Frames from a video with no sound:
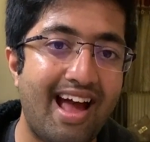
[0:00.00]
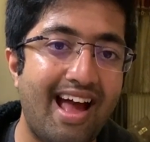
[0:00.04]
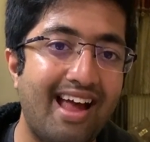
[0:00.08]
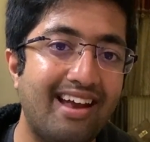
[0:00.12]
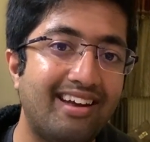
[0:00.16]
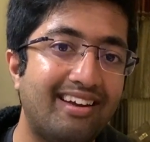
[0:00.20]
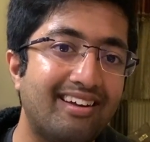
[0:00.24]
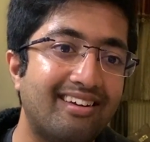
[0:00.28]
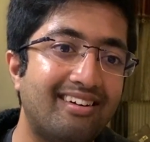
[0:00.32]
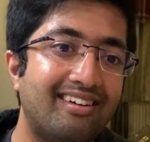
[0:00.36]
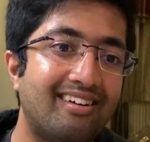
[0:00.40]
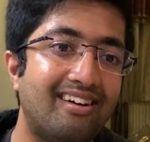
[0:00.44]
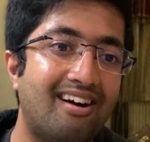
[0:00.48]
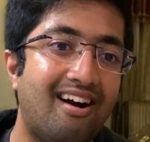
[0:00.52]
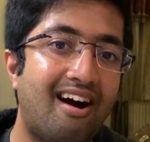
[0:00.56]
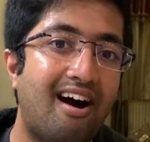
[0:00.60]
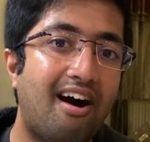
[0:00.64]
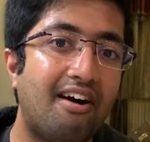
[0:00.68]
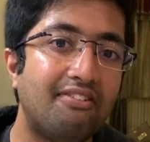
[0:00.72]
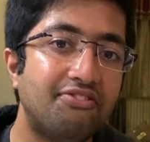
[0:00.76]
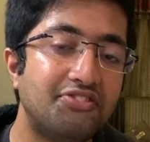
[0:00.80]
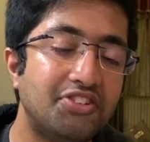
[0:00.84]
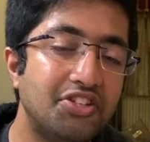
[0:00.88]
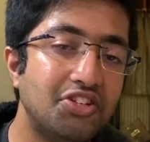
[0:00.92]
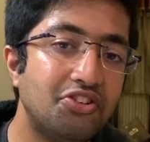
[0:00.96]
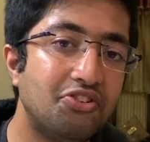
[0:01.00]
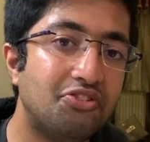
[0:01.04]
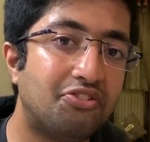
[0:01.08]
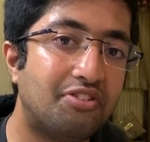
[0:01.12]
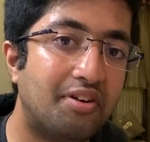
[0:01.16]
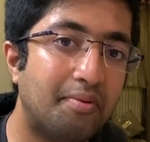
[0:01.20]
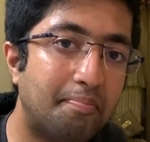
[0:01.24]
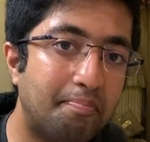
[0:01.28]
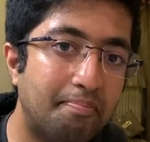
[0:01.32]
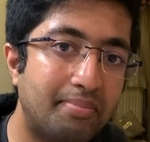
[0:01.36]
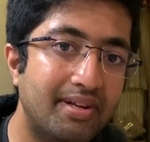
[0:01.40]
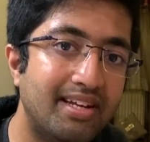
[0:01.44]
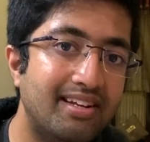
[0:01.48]
And after you
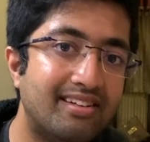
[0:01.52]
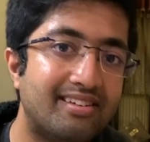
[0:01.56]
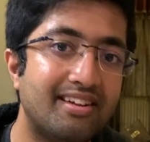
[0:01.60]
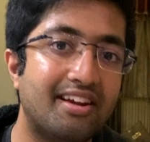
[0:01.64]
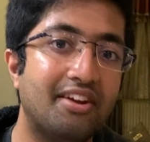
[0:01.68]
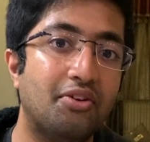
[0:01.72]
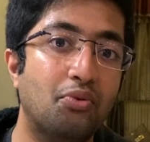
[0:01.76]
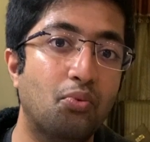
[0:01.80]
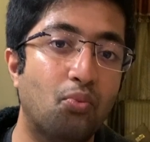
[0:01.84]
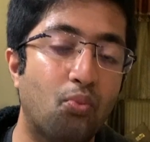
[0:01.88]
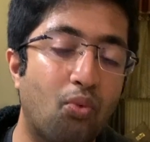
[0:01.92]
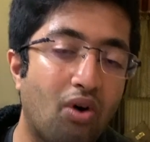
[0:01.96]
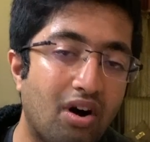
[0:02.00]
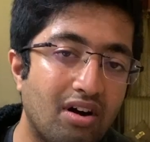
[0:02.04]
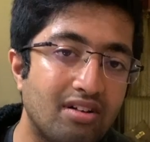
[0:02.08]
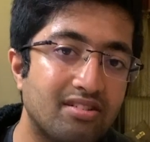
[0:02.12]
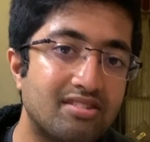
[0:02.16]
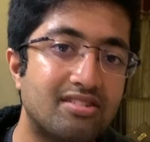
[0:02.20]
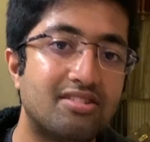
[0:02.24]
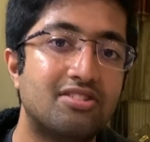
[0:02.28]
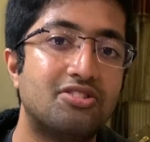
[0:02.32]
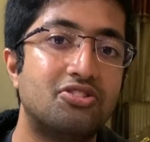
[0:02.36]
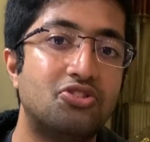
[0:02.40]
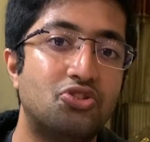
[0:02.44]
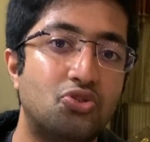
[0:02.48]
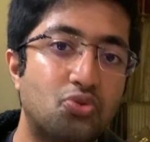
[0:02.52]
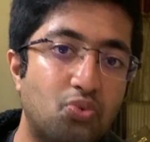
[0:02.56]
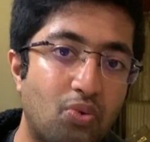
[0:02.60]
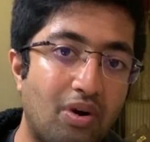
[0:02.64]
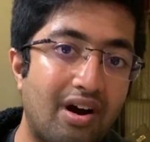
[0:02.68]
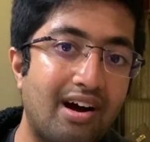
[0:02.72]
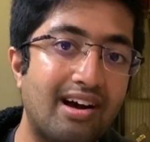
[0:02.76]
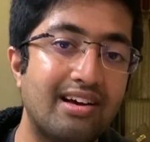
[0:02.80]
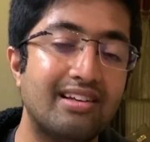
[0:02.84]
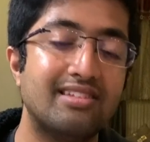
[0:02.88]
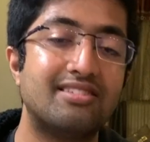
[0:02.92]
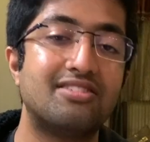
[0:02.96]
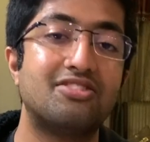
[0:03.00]
repeat it once,
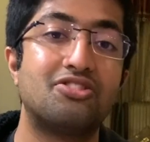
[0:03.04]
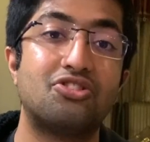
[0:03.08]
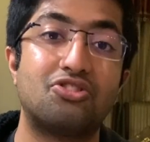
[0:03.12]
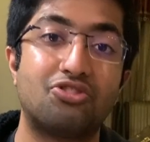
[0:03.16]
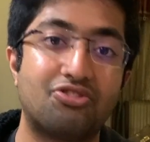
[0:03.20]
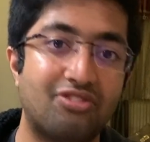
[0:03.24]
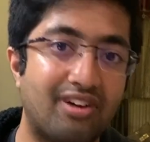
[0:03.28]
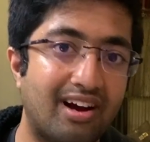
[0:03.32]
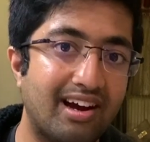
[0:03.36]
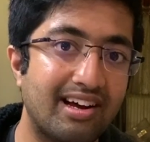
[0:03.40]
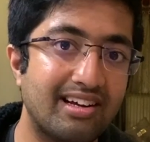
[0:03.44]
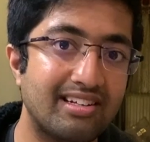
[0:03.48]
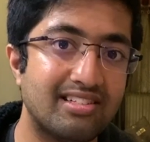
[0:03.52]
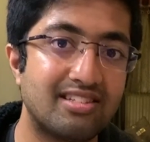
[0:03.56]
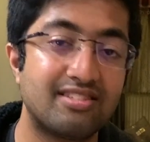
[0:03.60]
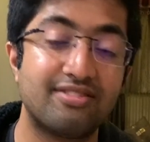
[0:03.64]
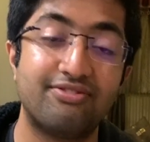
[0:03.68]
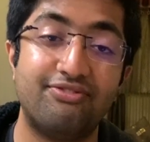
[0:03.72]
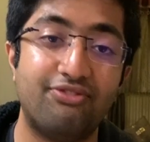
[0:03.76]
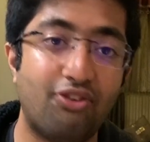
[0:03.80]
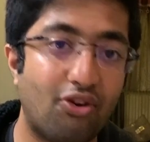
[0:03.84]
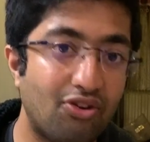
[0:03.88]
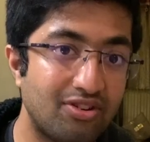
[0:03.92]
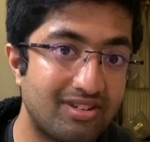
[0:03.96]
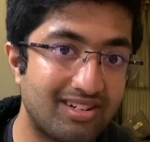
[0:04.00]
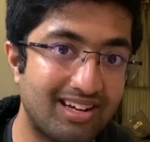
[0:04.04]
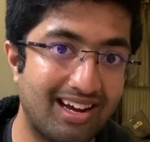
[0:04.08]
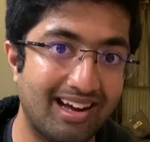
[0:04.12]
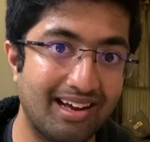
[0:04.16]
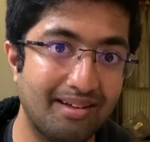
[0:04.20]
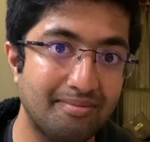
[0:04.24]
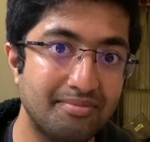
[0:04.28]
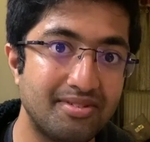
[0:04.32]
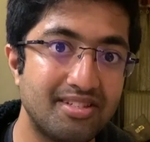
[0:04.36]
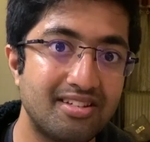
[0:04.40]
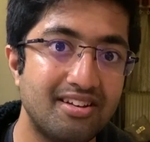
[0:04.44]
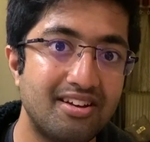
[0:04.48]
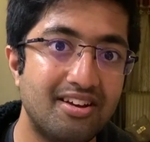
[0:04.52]
twice, thrice, 4
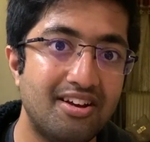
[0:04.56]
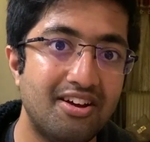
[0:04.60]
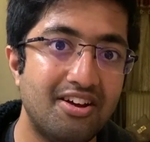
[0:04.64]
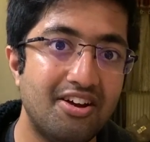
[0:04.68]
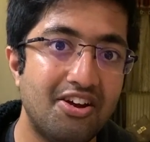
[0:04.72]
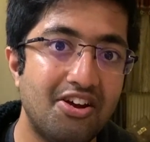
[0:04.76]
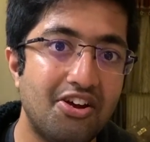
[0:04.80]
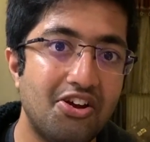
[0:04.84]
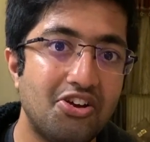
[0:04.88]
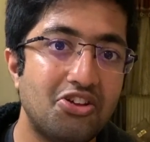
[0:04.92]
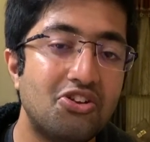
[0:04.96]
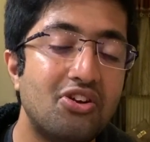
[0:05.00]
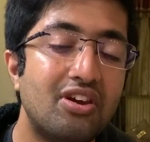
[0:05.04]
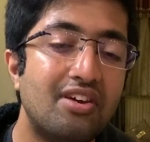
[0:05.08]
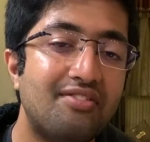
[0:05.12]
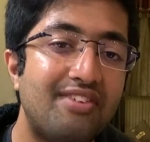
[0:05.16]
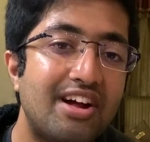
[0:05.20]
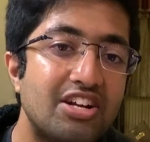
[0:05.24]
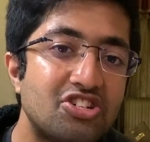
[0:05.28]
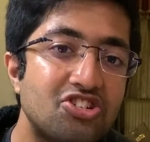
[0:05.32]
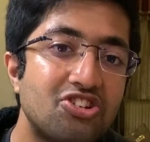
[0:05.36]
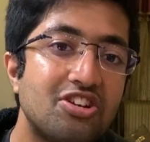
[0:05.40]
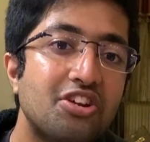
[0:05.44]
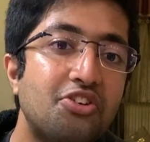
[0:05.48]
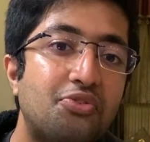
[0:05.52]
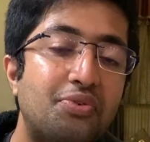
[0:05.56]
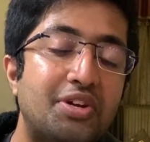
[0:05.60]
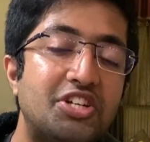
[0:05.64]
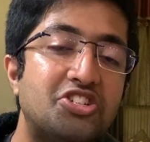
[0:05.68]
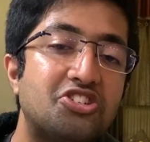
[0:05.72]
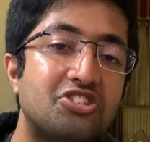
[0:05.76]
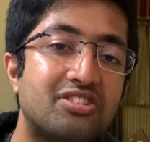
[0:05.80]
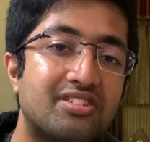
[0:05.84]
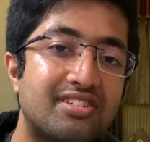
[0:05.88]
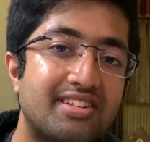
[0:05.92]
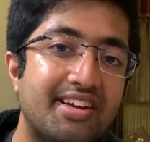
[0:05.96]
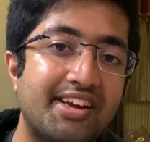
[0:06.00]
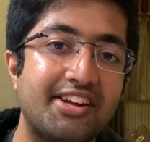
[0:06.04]
times, you'll eventually
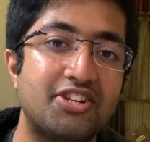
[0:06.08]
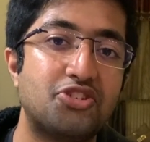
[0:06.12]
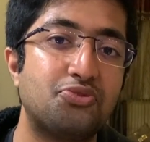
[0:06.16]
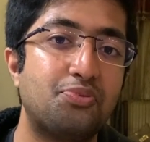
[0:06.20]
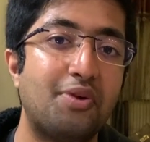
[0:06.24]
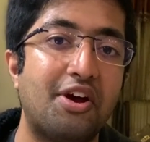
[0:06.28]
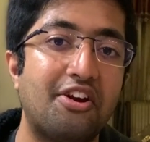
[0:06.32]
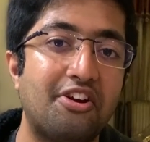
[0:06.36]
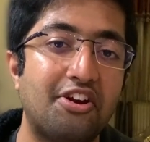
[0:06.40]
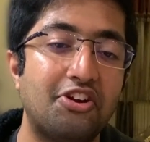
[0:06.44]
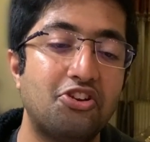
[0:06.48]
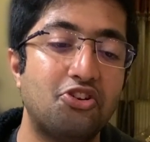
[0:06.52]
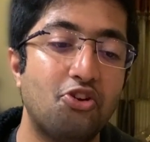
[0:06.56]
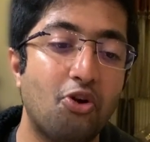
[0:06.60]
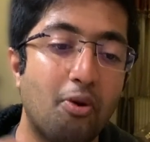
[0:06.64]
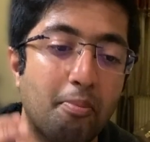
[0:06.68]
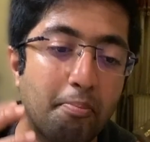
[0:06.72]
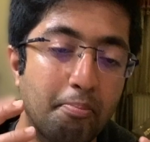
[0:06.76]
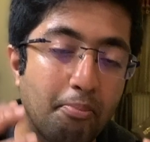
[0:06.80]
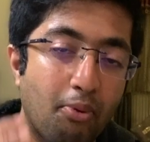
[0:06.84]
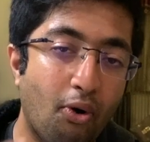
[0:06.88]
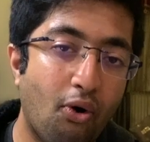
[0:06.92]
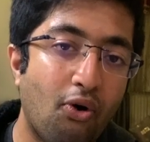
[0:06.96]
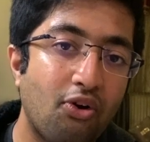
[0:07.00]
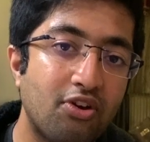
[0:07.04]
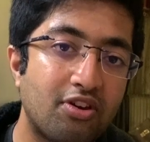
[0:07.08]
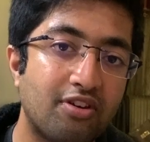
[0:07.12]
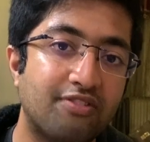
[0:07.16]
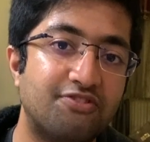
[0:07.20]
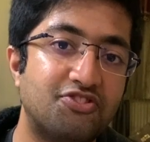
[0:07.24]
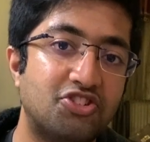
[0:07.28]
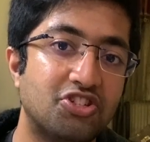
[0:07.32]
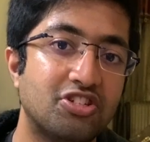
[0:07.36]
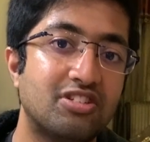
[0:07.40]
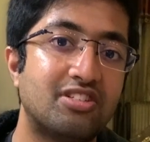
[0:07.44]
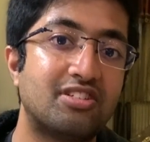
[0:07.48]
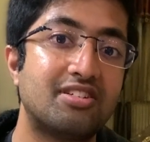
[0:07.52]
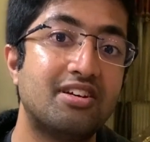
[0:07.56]
reach a stage wherein you're bored of
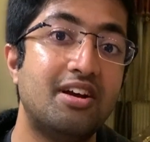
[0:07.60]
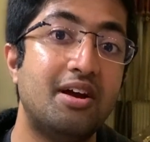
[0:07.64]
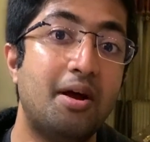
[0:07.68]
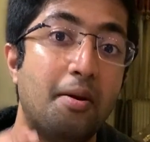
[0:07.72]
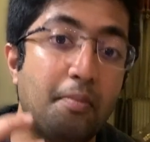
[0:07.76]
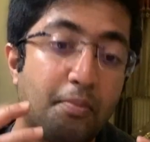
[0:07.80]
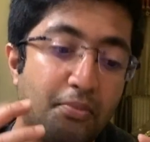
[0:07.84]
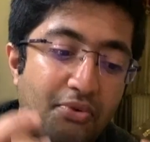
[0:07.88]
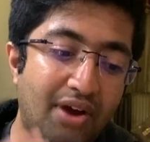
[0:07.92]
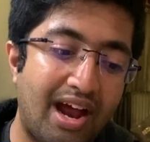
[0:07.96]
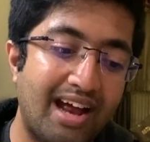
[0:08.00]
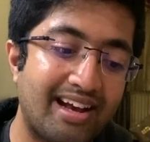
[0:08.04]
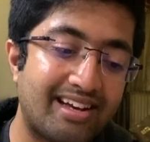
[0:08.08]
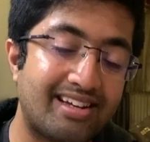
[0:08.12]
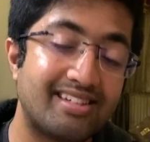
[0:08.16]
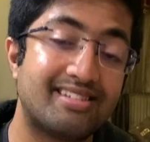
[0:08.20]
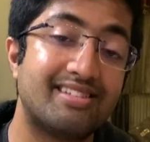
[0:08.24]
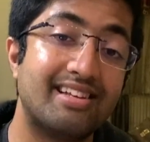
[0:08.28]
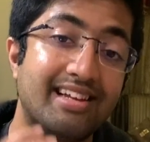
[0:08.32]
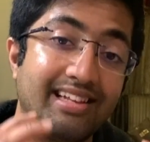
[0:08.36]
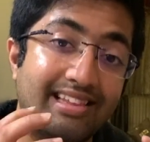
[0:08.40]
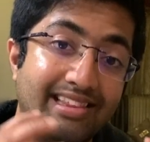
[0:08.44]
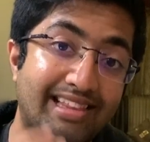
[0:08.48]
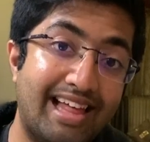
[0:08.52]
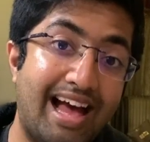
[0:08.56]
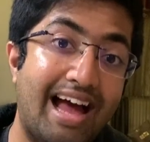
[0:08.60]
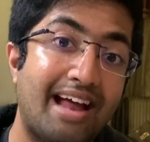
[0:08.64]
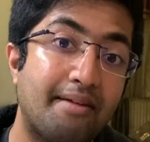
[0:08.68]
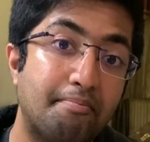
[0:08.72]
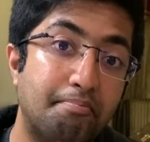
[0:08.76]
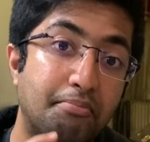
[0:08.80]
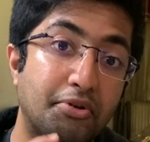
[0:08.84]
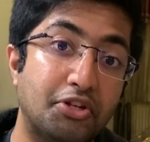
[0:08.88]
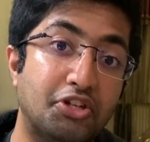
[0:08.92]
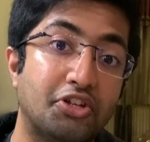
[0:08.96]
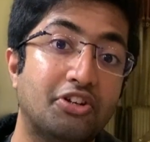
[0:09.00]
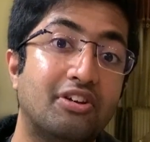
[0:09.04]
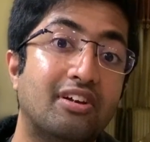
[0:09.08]
just practicing
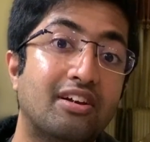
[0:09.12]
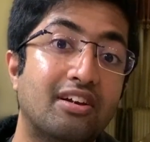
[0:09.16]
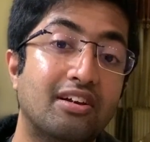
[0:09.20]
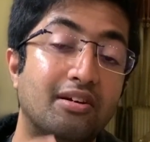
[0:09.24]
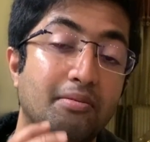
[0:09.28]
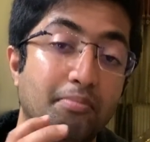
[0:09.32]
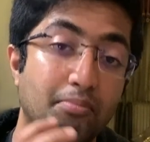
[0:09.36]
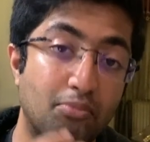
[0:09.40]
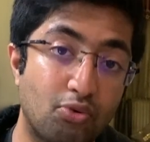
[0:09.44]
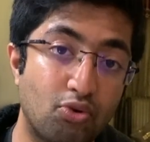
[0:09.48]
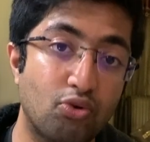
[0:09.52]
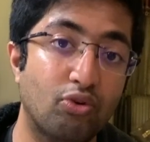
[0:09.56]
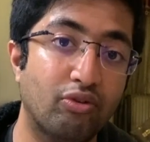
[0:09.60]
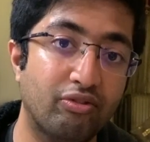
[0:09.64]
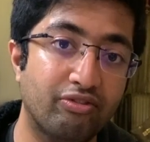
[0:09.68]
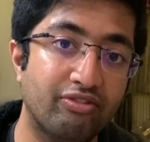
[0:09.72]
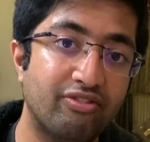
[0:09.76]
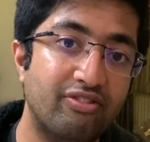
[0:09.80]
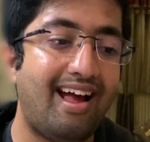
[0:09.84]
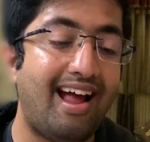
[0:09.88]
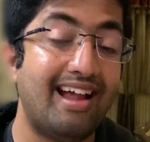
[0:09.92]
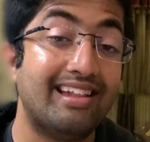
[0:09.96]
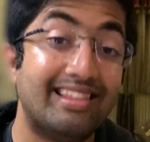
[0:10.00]
that particular move.